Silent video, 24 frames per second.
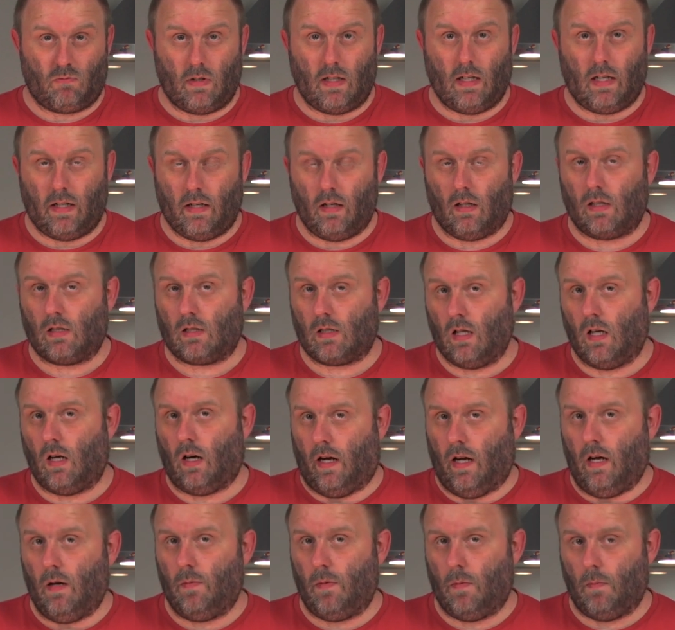really nice
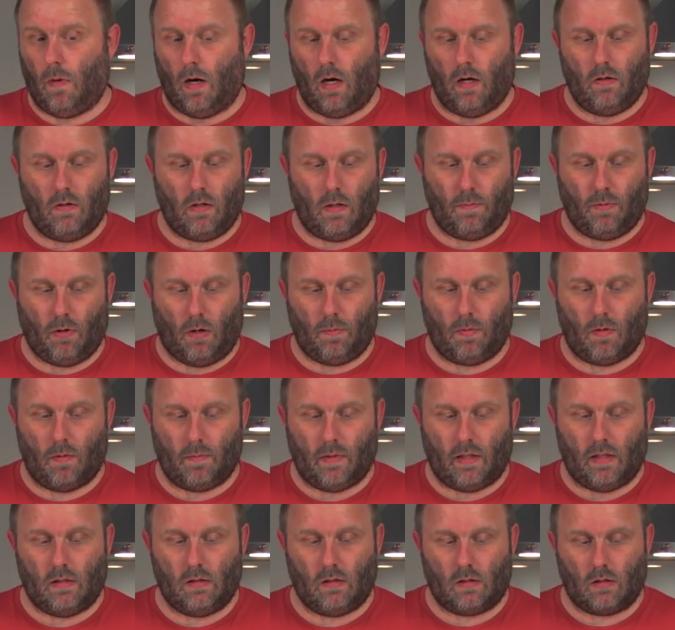light, but my only problem
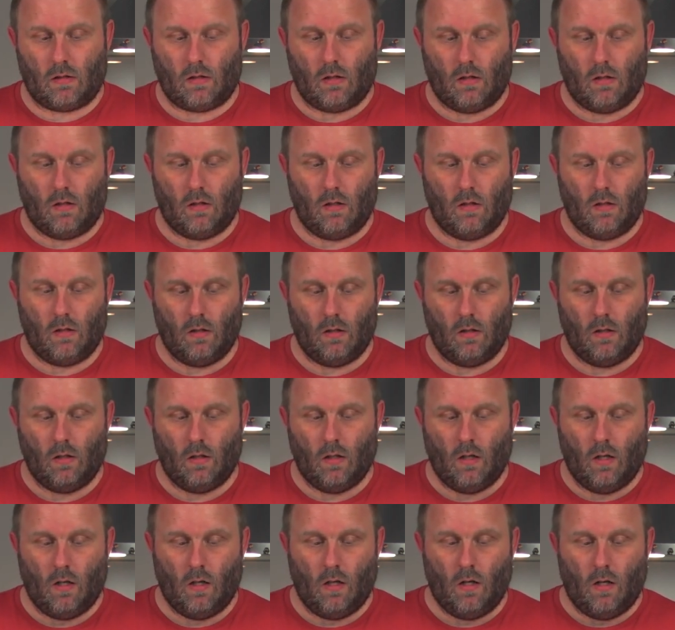is
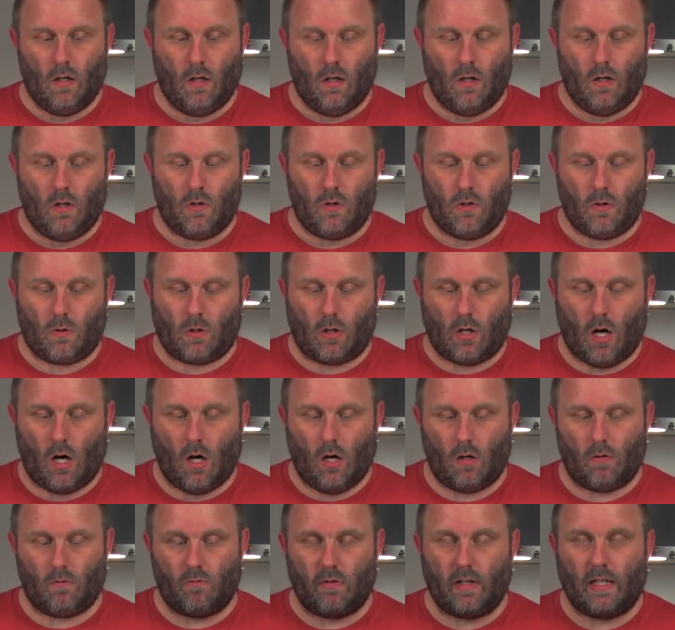you
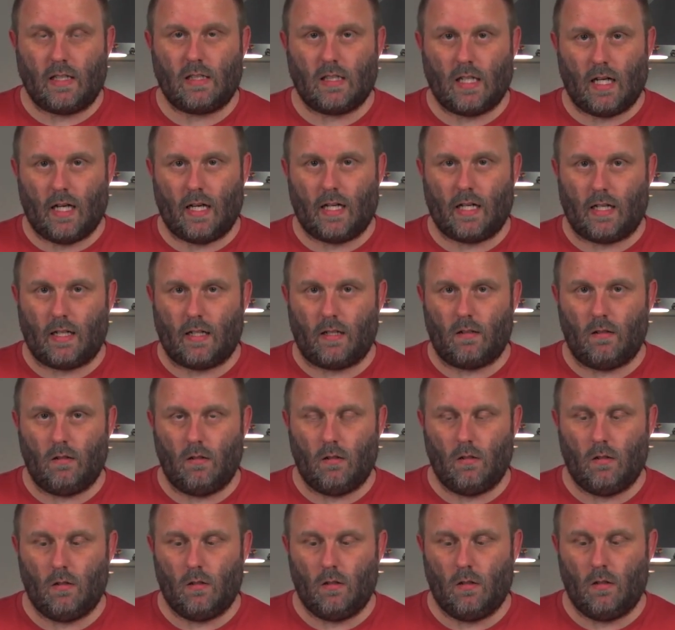can't retain
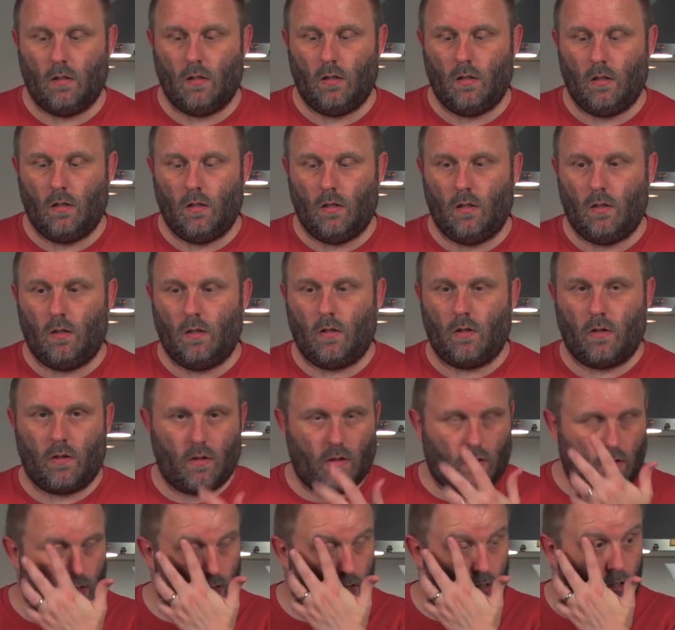
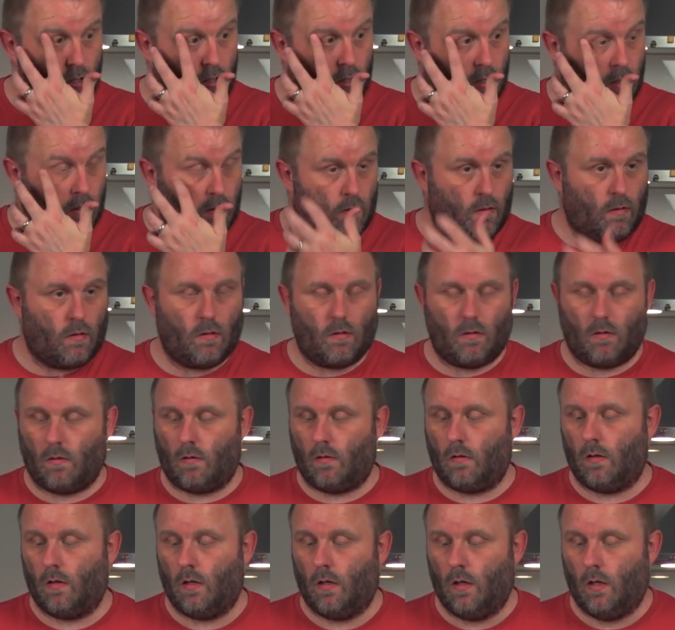the
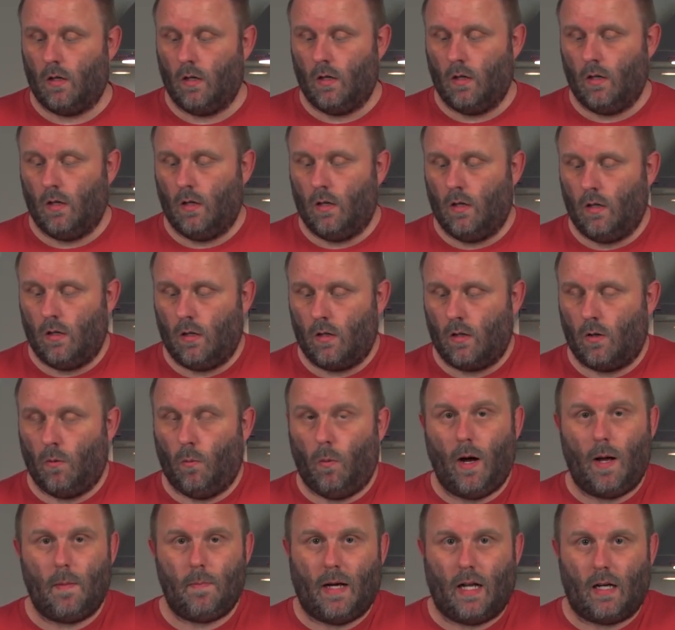
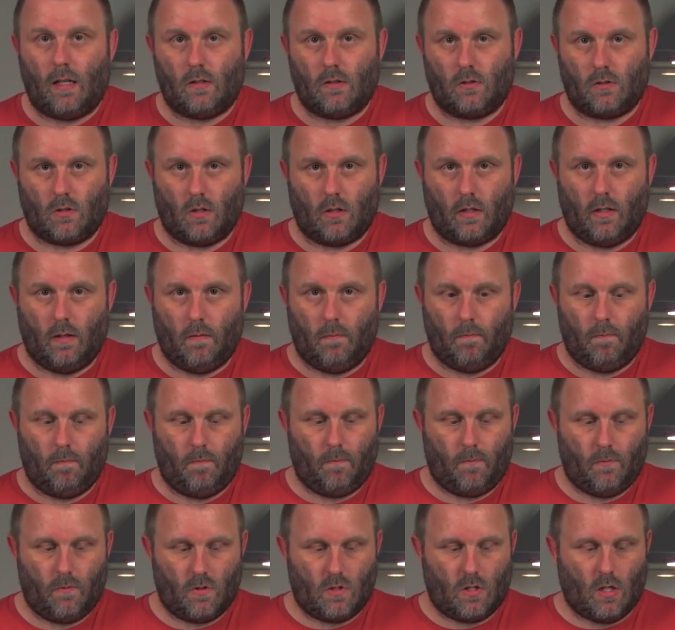white balance on it.
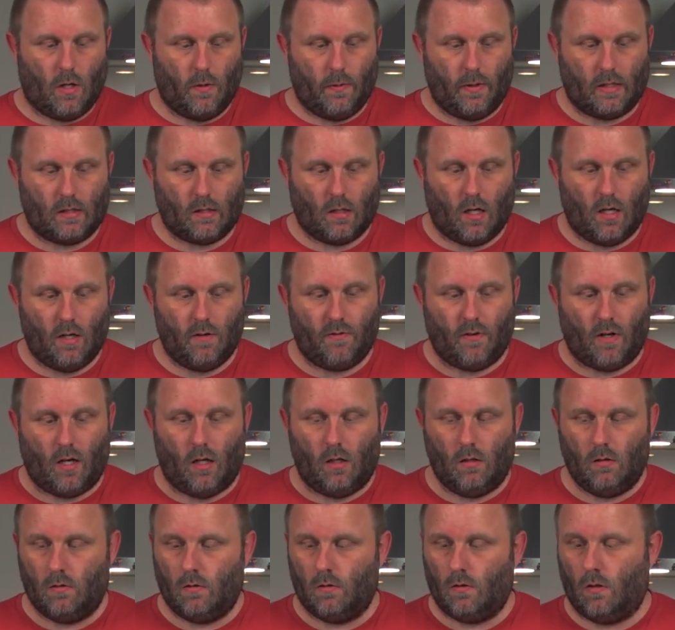So it's
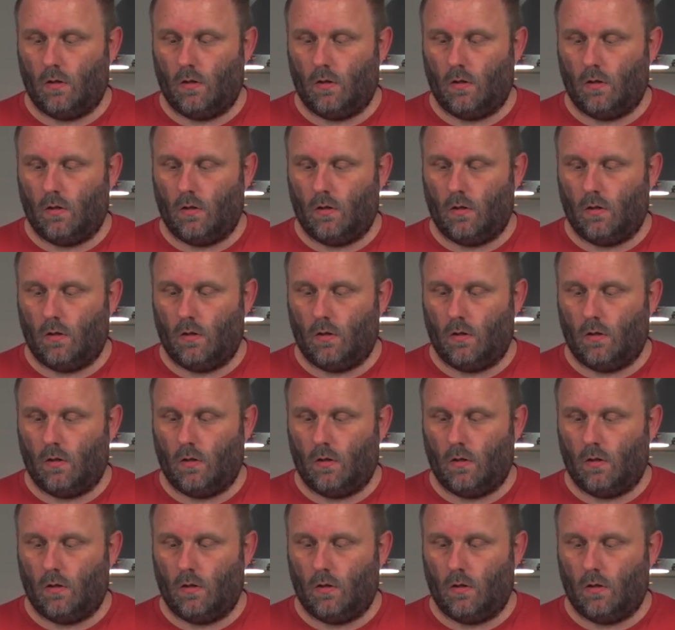either,